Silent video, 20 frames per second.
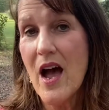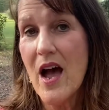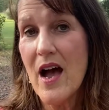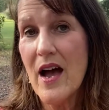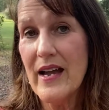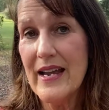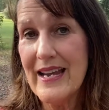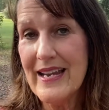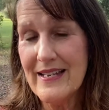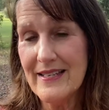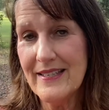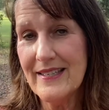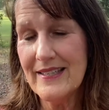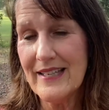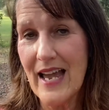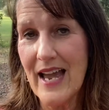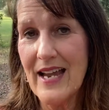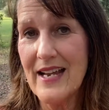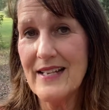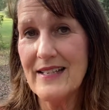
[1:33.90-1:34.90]

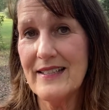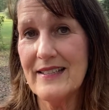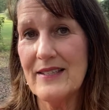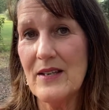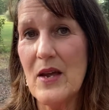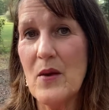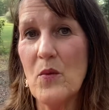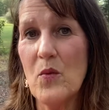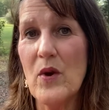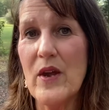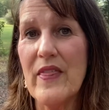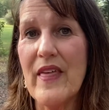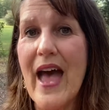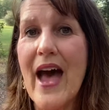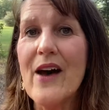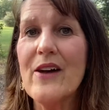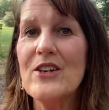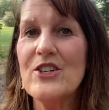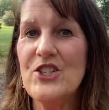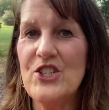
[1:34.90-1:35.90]
insights
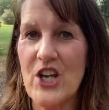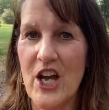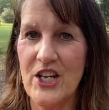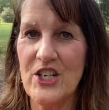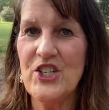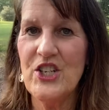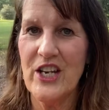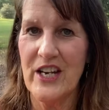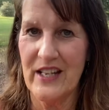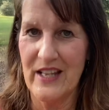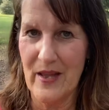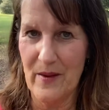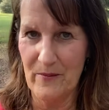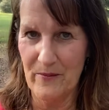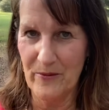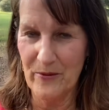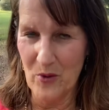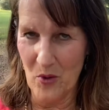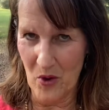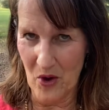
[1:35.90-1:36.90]
without judging them
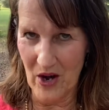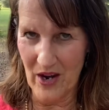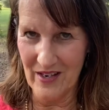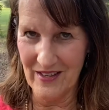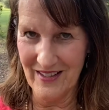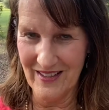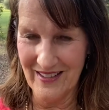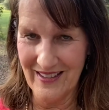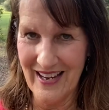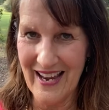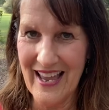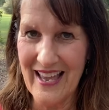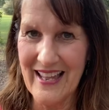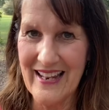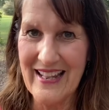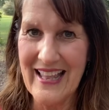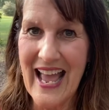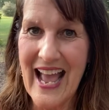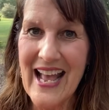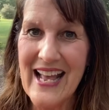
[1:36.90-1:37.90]
for it.
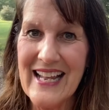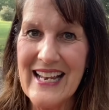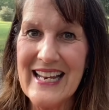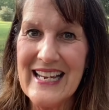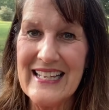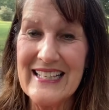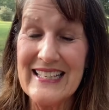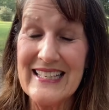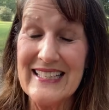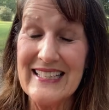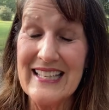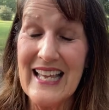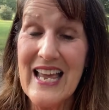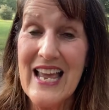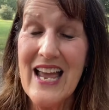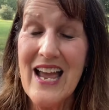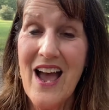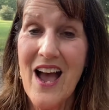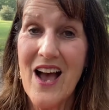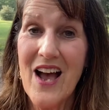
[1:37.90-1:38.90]
And that is
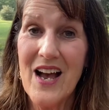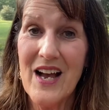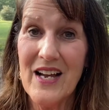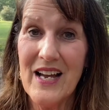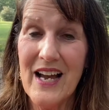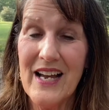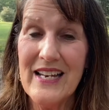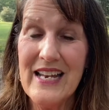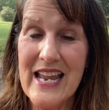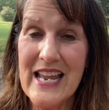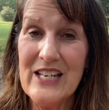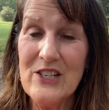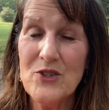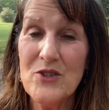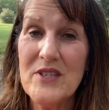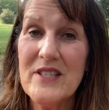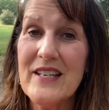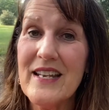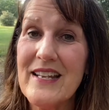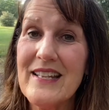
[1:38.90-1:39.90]
an
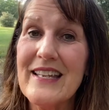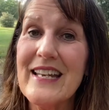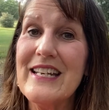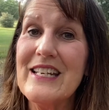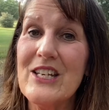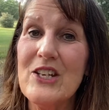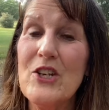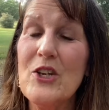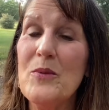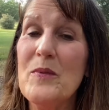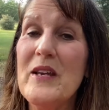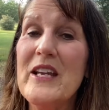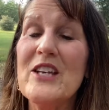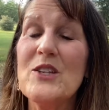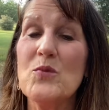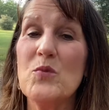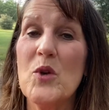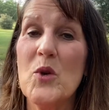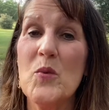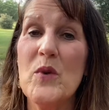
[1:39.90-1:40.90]
interesting thing to do, because
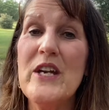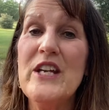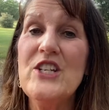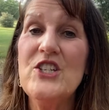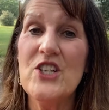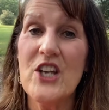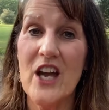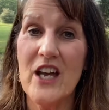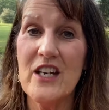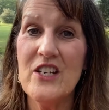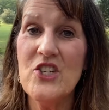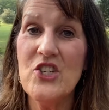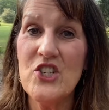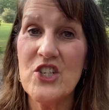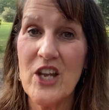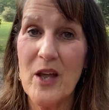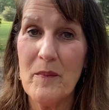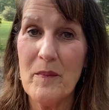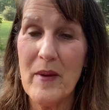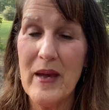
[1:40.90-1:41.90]
when we judge
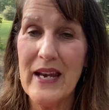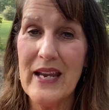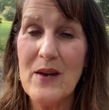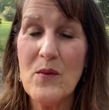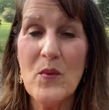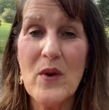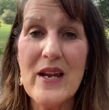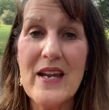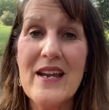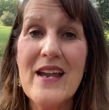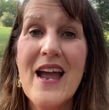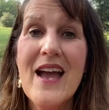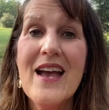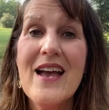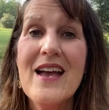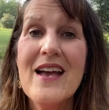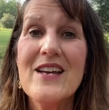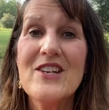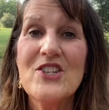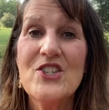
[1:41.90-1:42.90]
somebody, we
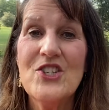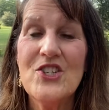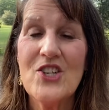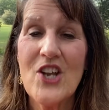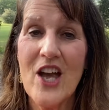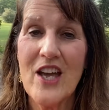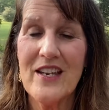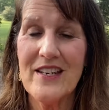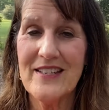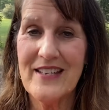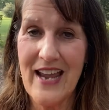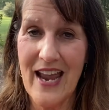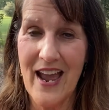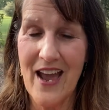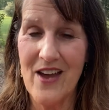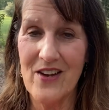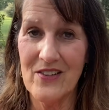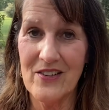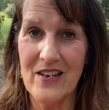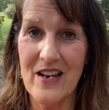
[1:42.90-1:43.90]
shut
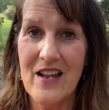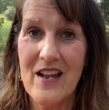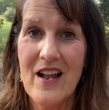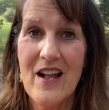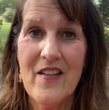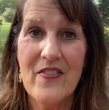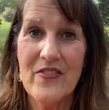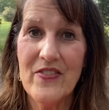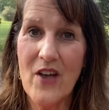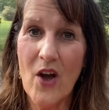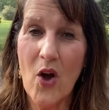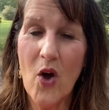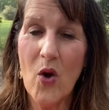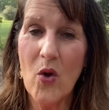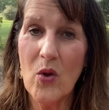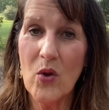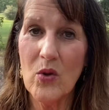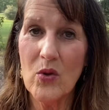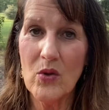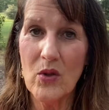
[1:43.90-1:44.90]
down the
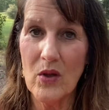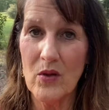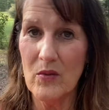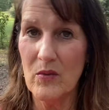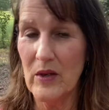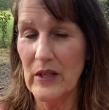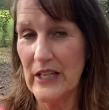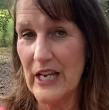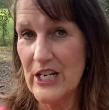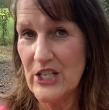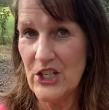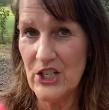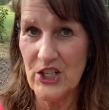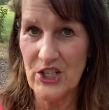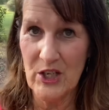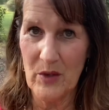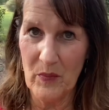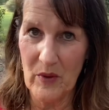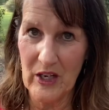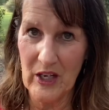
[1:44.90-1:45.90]
whole
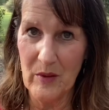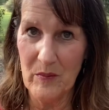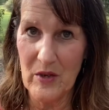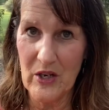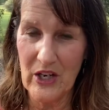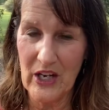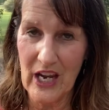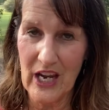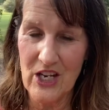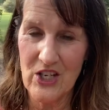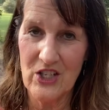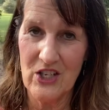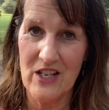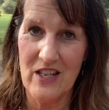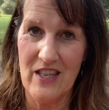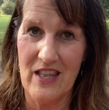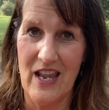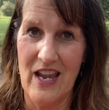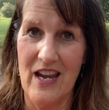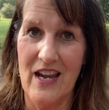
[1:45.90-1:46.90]
relationship and communication
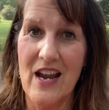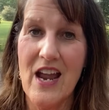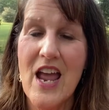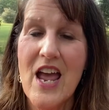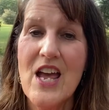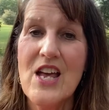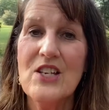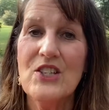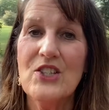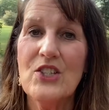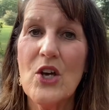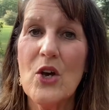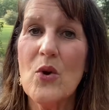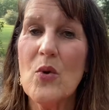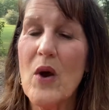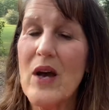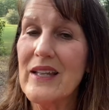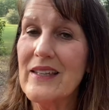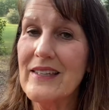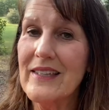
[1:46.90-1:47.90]
thing.
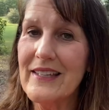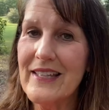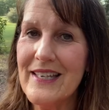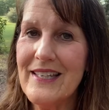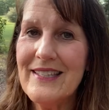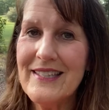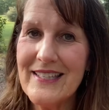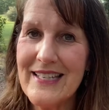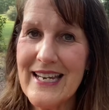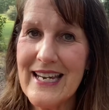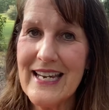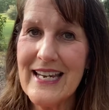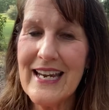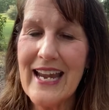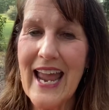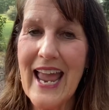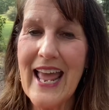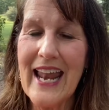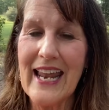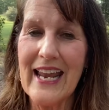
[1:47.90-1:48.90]
So listening
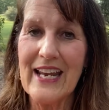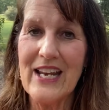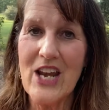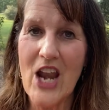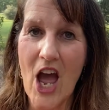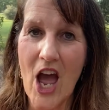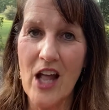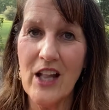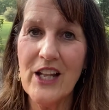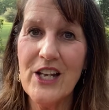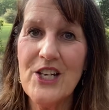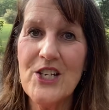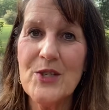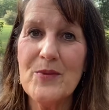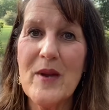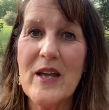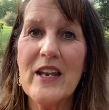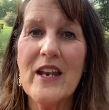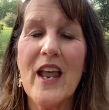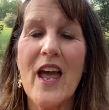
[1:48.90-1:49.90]
and
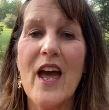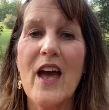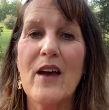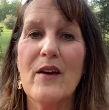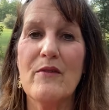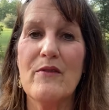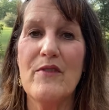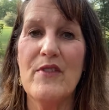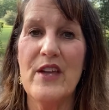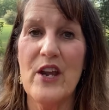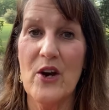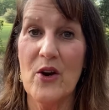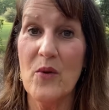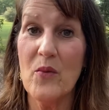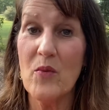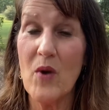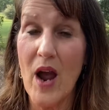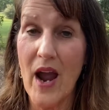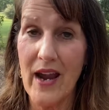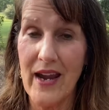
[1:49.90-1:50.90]
acknowledgement of their
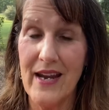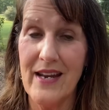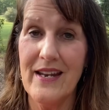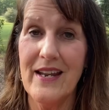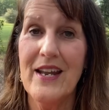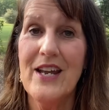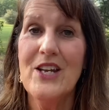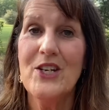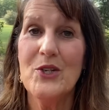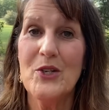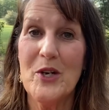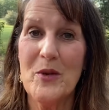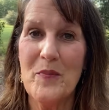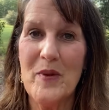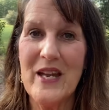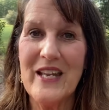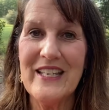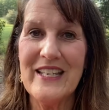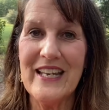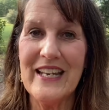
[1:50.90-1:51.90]
right to an
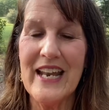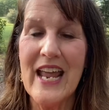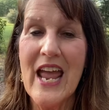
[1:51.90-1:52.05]
opinion.